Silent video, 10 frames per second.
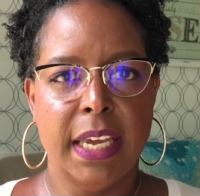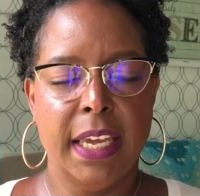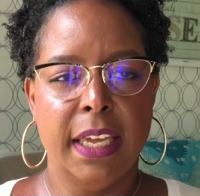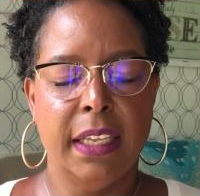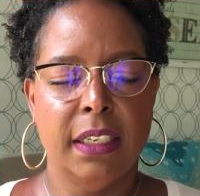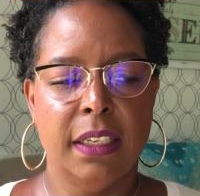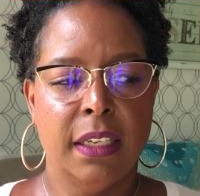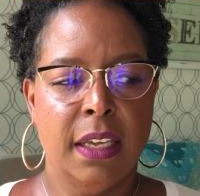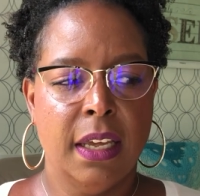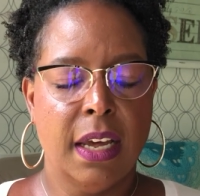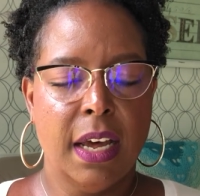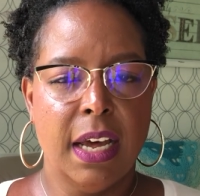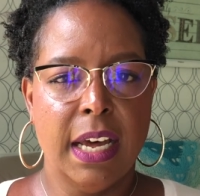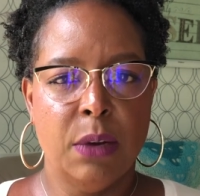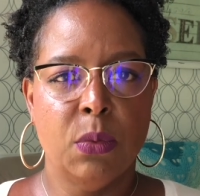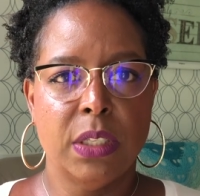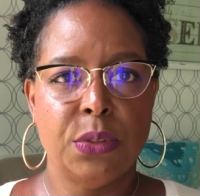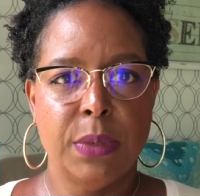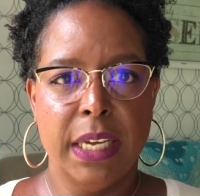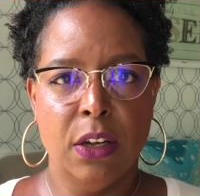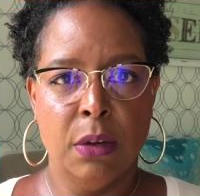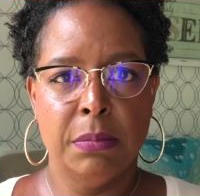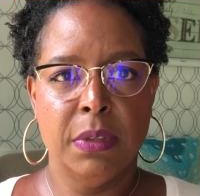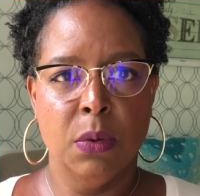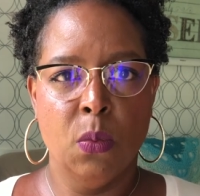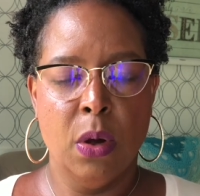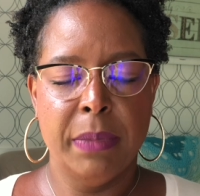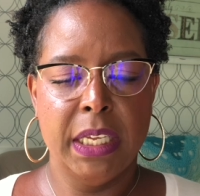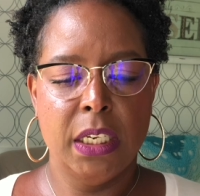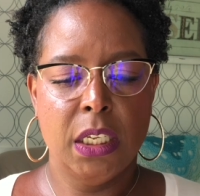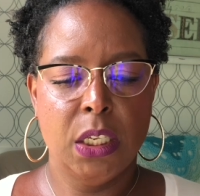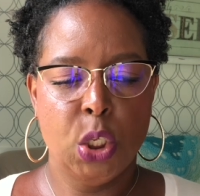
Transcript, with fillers: And I want to help the woman